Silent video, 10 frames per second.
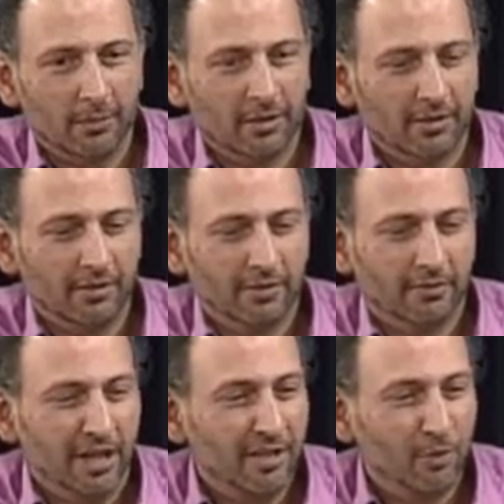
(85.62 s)
I mean,
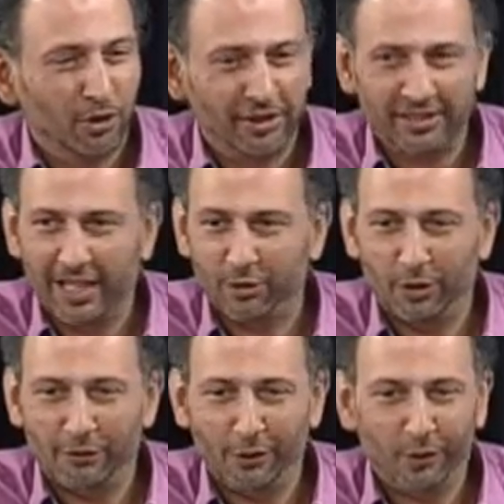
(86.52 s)
Facebook is
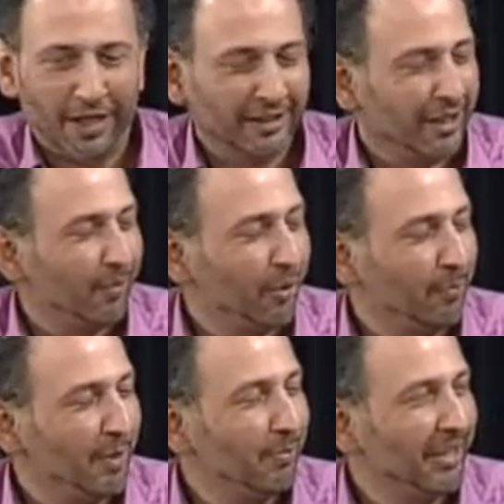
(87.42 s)
actually, if you look at the number
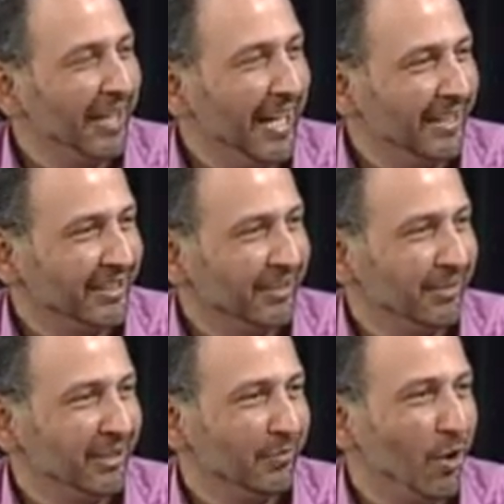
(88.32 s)
of people it
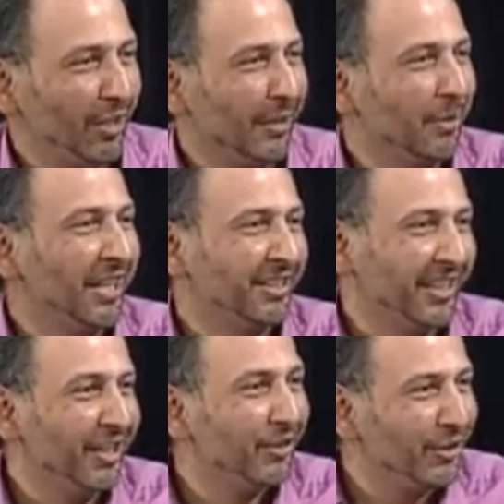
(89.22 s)
has, it's more than the biggest
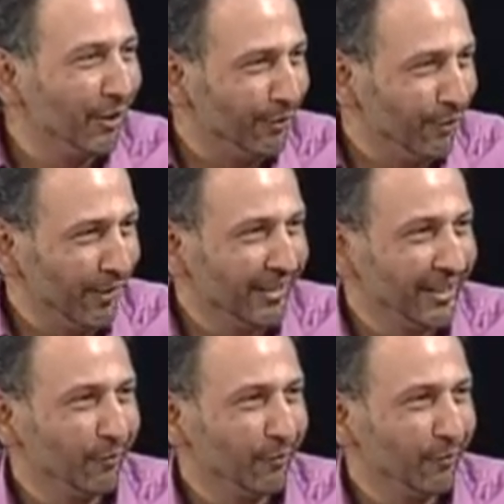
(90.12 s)
country of the world.